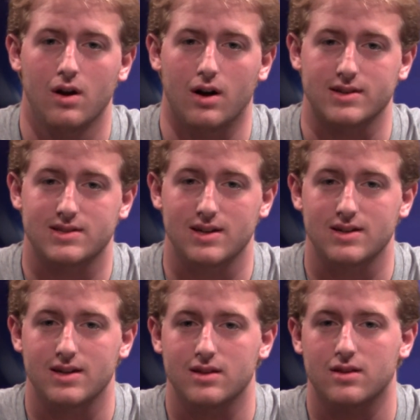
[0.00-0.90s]
On
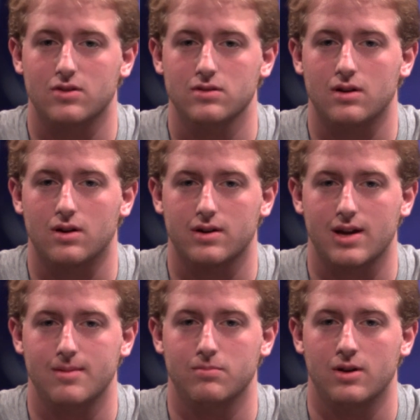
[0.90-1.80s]
Sunday, the Golden
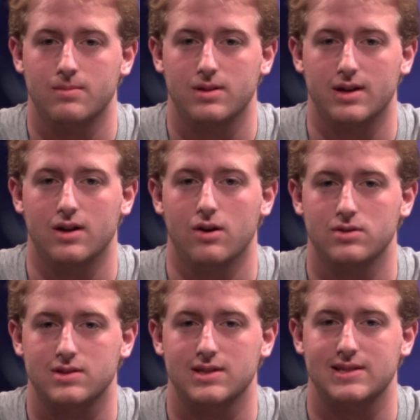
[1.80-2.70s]
Hurricane played
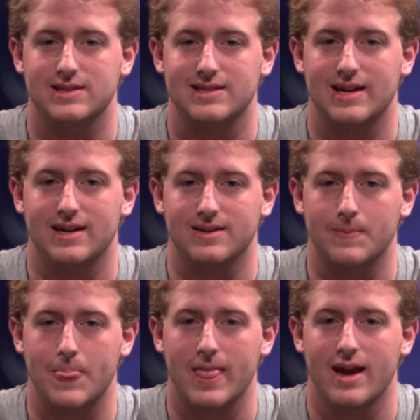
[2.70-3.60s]
host to Cincinnati.
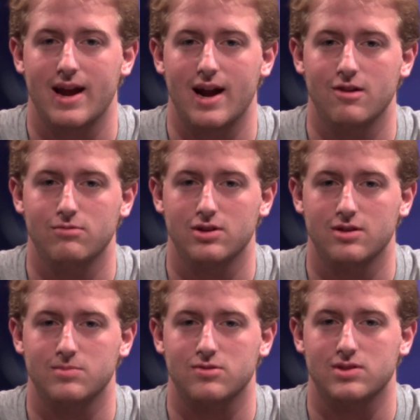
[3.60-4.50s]
Anna
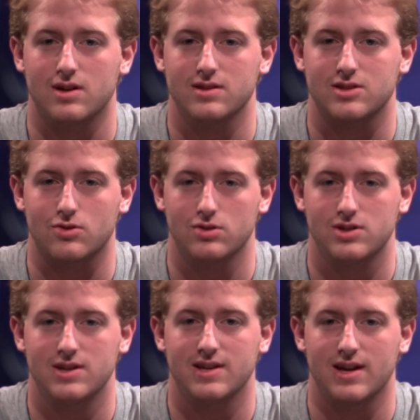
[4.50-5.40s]
Williams was on the score
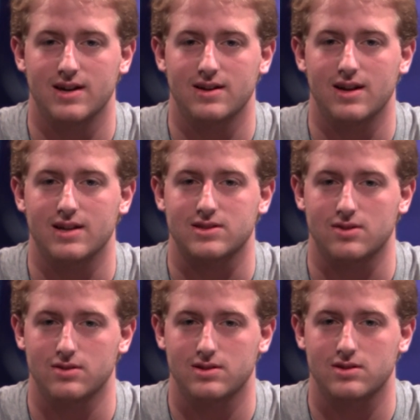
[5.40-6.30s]
sheet again as
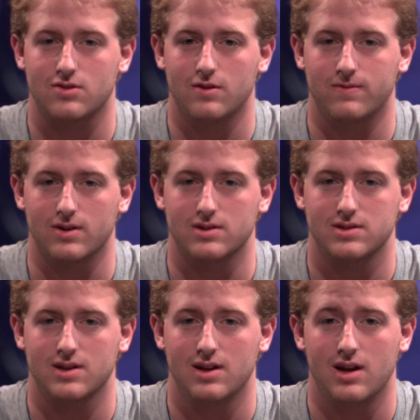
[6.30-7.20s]
Tulsa scored
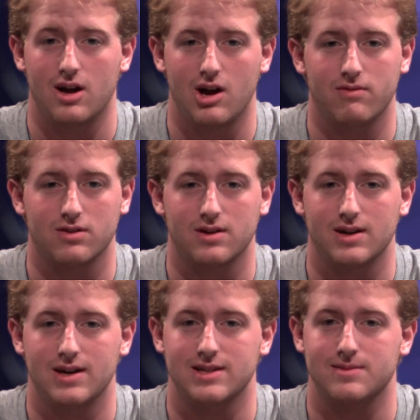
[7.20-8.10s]
first. However,
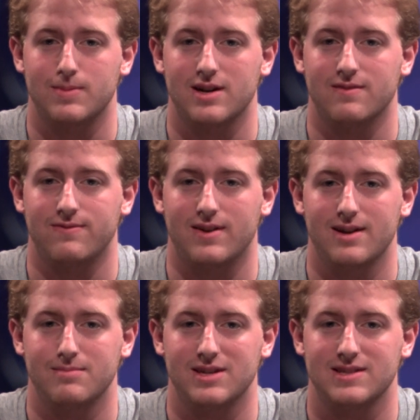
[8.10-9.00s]
in a span of
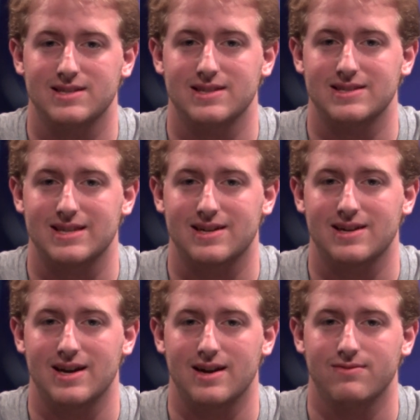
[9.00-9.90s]
5 minutes in the second
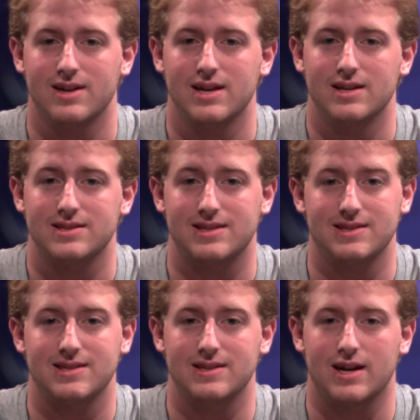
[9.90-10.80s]
half,
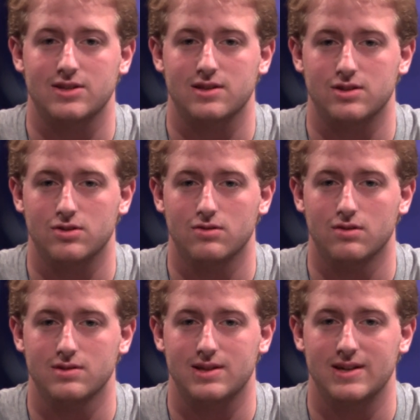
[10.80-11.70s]
Cincy notched the two
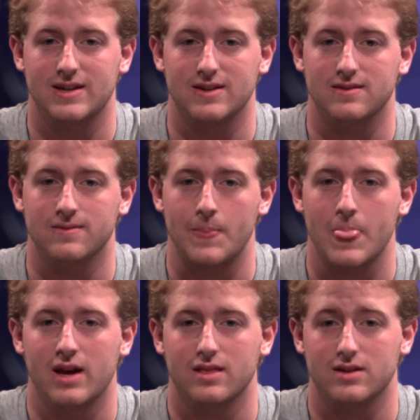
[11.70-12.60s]
goals they needed.
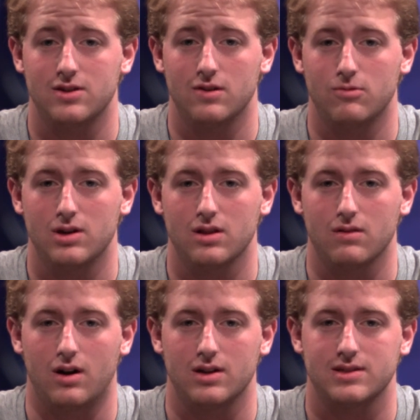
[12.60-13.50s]
The 2-1
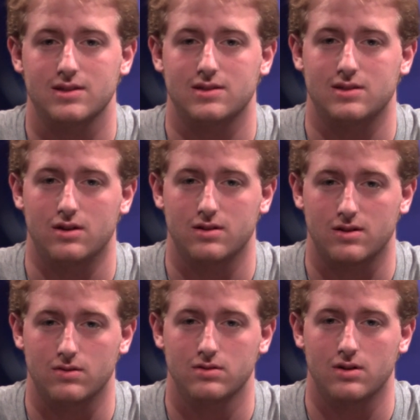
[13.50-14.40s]
loss saw the
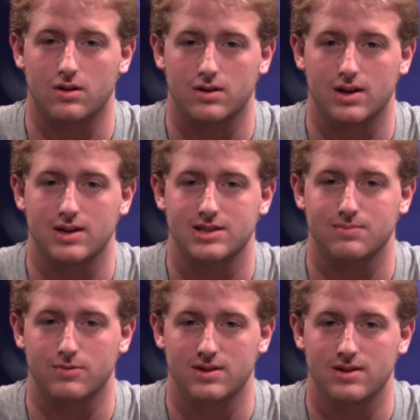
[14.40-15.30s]
Golden Hurricanes
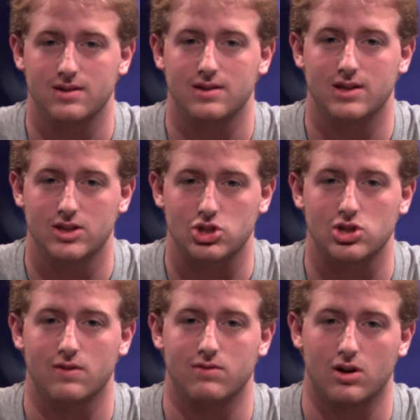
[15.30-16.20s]
split each
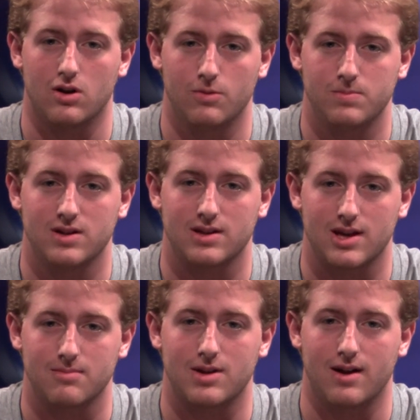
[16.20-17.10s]
of their
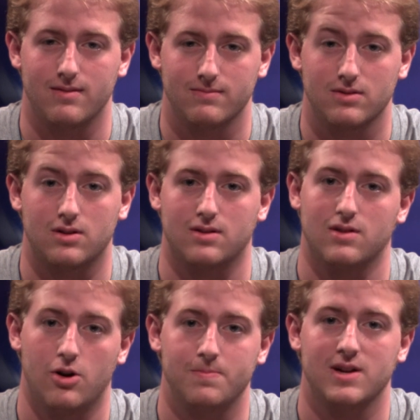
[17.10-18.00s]
opening
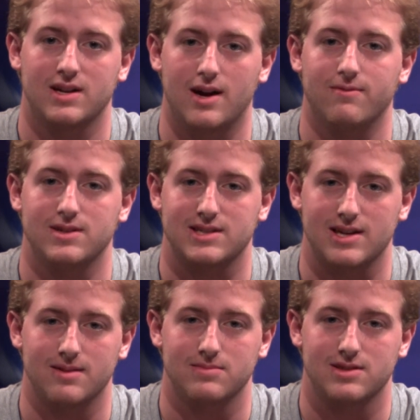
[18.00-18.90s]
conference
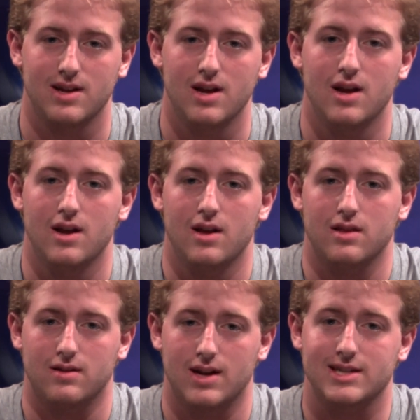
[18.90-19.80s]
games.
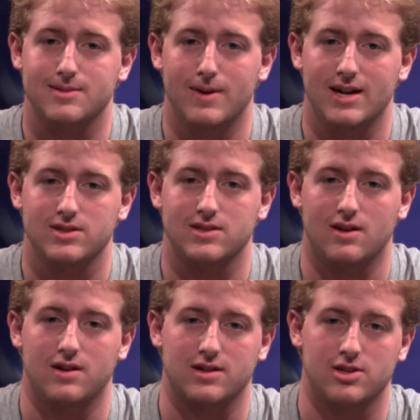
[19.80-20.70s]
Their next match is
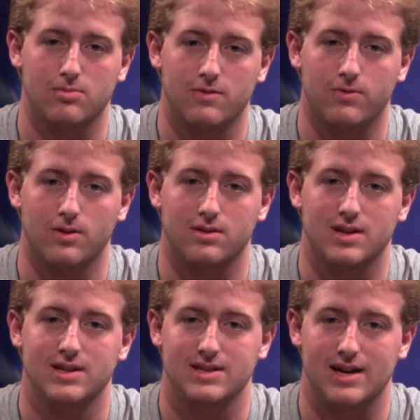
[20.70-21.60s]
on October 4th
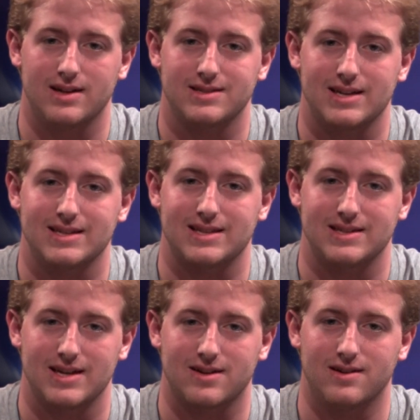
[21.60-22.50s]
in Dallas as they
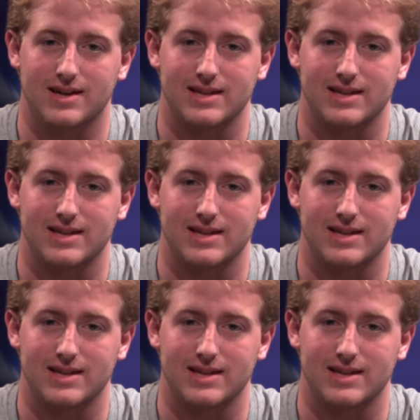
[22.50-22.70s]
take on